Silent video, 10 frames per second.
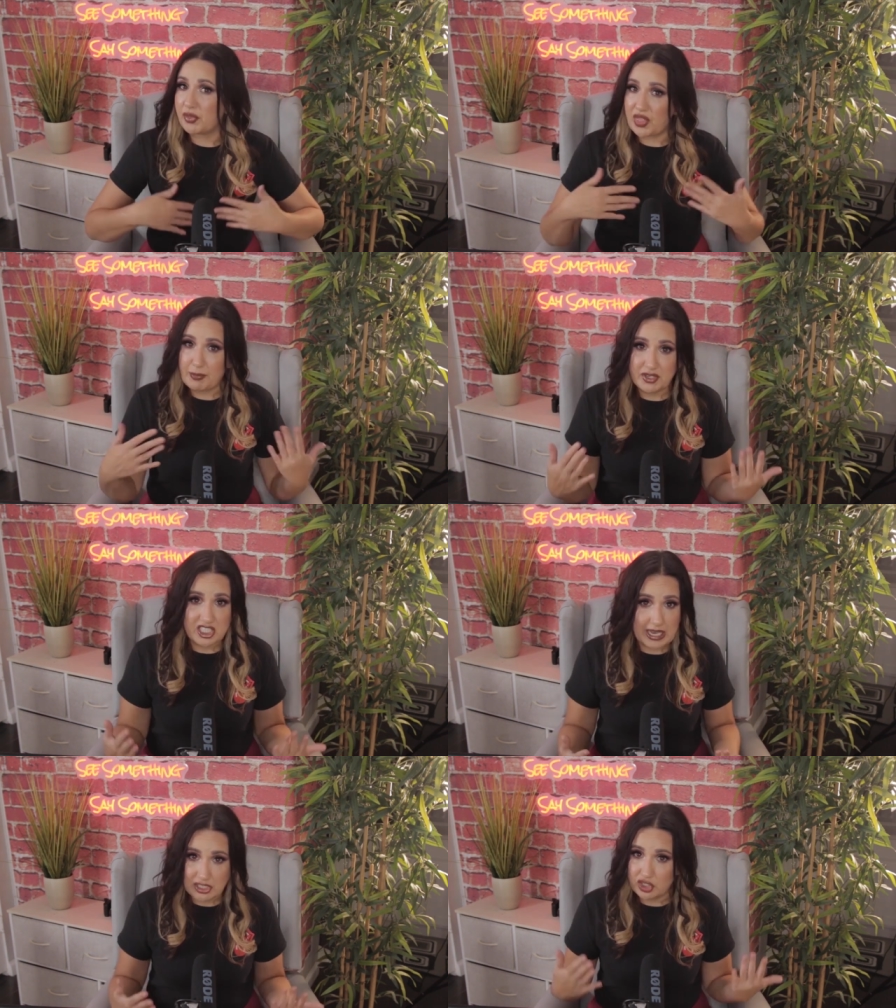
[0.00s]
but they
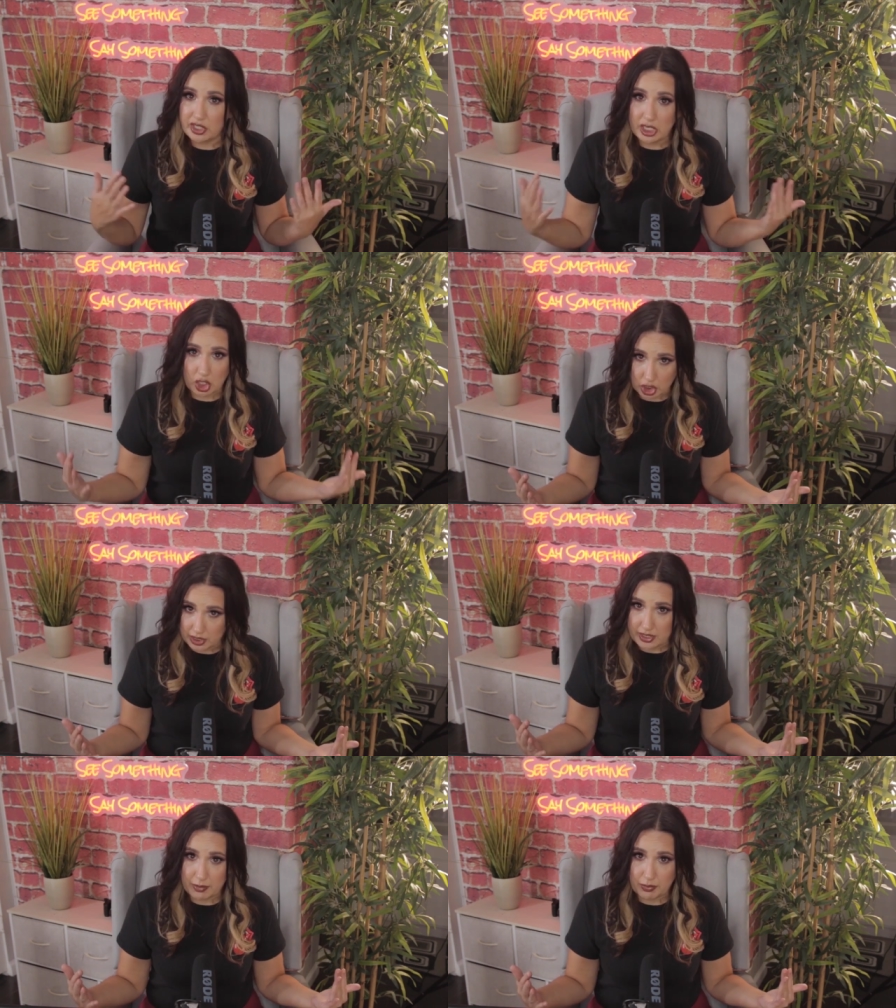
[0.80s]
potentially
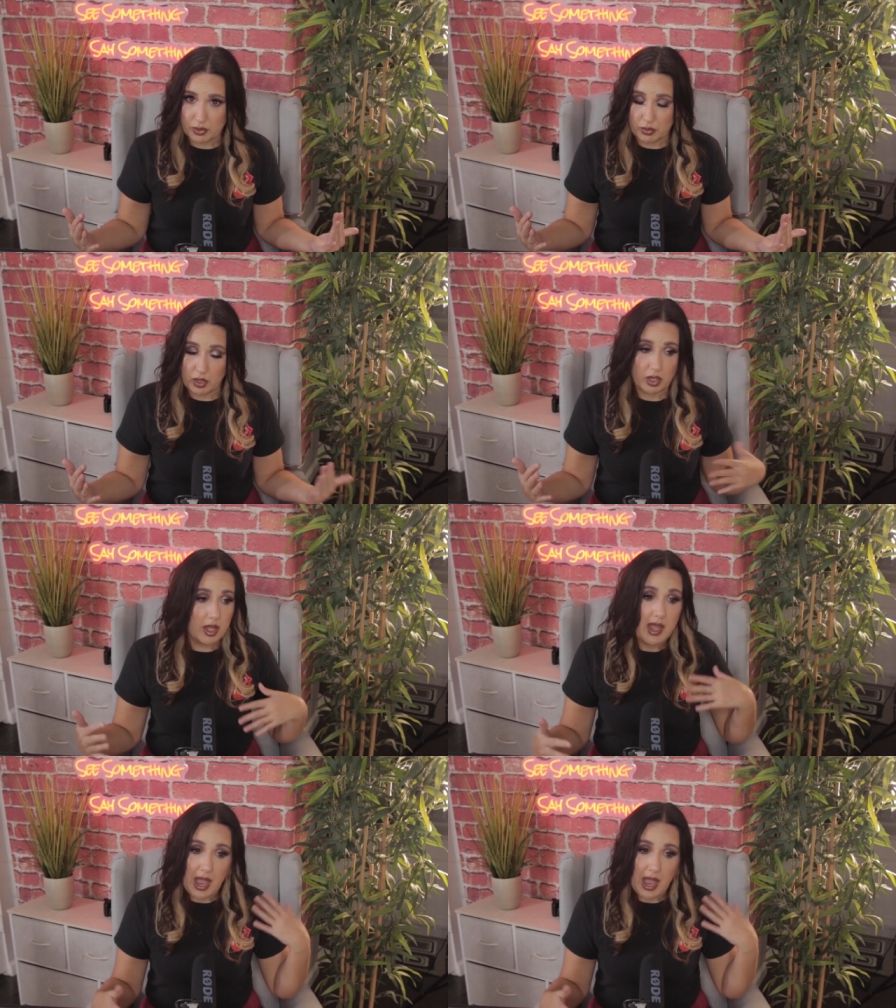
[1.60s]
could get parole.